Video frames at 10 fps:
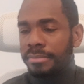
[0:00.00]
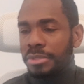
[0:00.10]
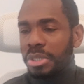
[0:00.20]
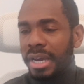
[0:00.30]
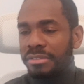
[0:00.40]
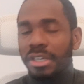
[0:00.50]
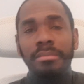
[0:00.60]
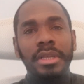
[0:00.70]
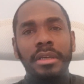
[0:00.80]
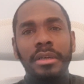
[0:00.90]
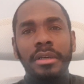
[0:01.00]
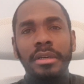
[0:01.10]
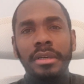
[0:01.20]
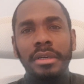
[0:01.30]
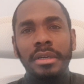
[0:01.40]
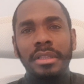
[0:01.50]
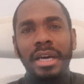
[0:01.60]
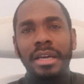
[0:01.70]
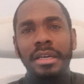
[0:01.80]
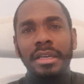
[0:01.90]
you have something
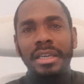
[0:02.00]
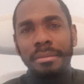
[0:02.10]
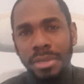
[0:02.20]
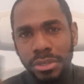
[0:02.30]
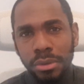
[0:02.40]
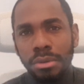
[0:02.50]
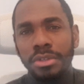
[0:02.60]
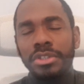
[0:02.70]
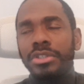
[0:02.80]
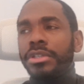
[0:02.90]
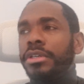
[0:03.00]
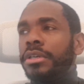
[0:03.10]
that can be used